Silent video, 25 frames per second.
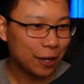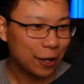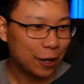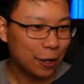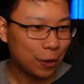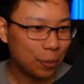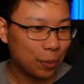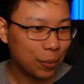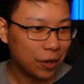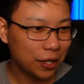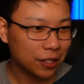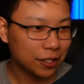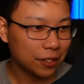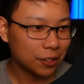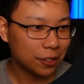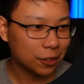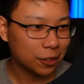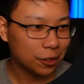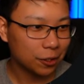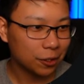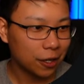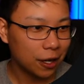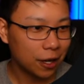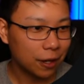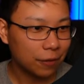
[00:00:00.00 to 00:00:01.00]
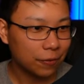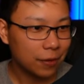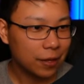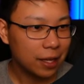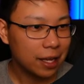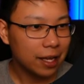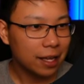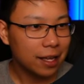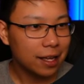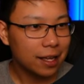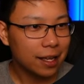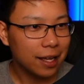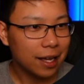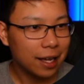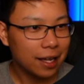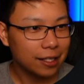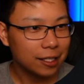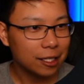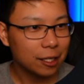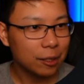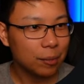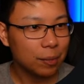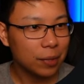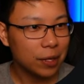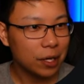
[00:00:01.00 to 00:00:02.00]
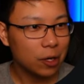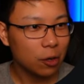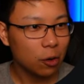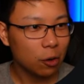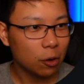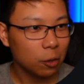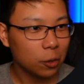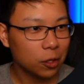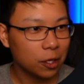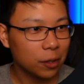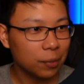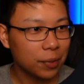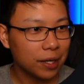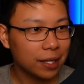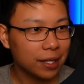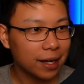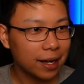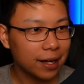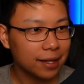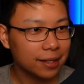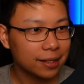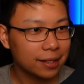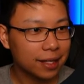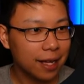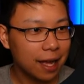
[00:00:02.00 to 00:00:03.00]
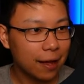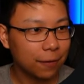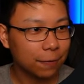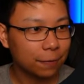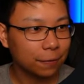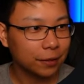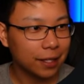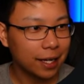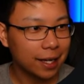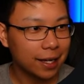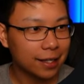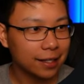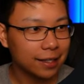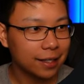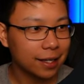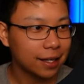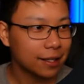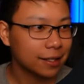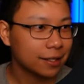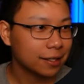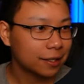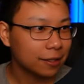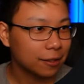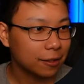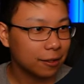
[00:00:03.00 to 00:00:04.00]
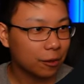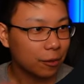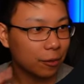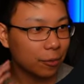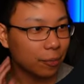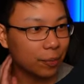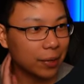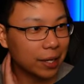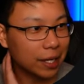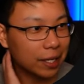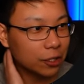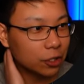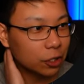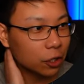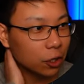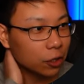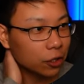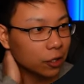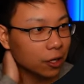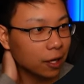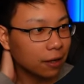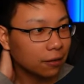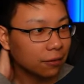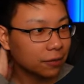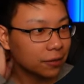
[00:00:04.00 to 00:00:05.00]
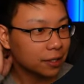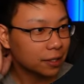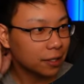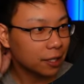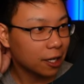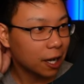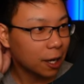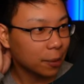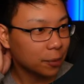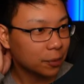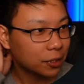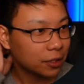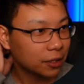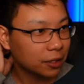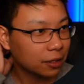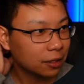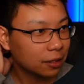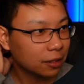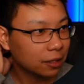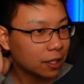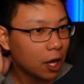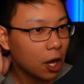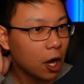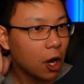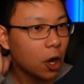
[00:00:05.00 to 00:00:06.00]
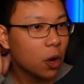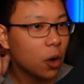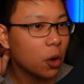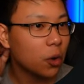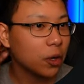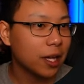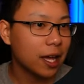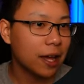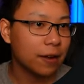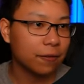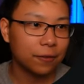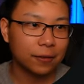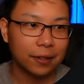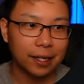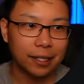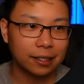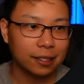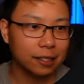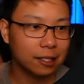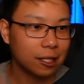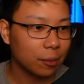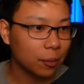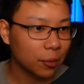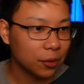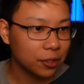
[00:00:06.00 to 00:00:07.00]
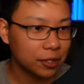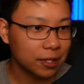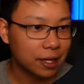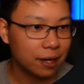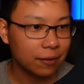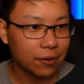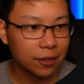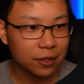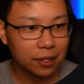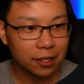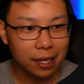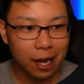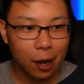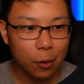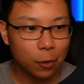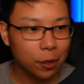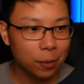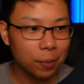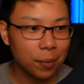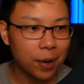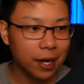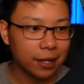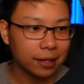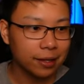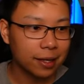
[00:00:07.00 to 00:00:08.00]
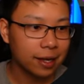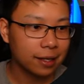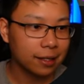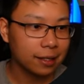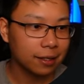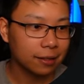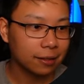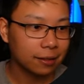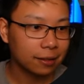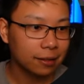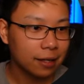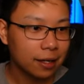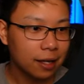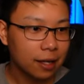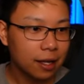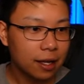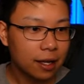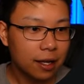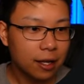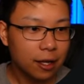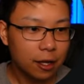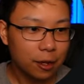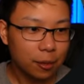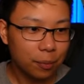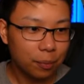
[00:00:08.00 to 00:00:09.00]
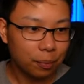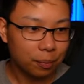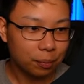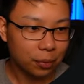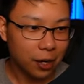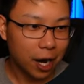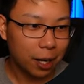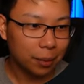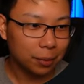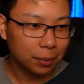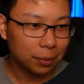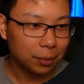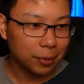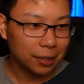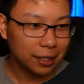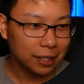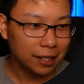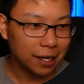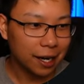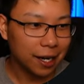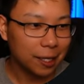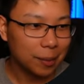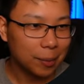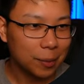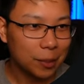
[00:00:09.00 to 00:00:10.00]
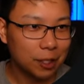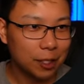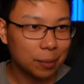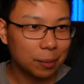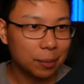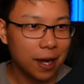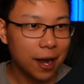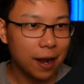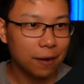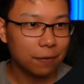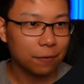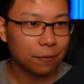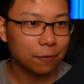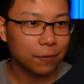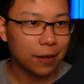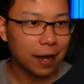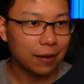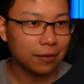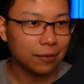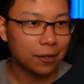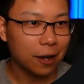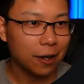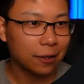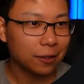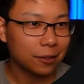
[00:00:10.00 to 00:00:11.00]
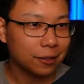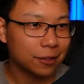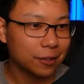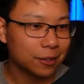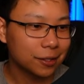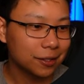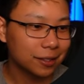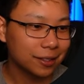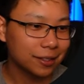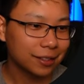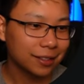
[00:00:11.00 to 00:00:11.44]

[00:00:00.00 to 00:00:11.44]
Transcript: Button to turn off. Is it me or would it be nice to have flying text being turned off as an option? Oh yeah, for like the numbers and everything. I wouldn't mind that either. Probably an item you can buy for five dollars.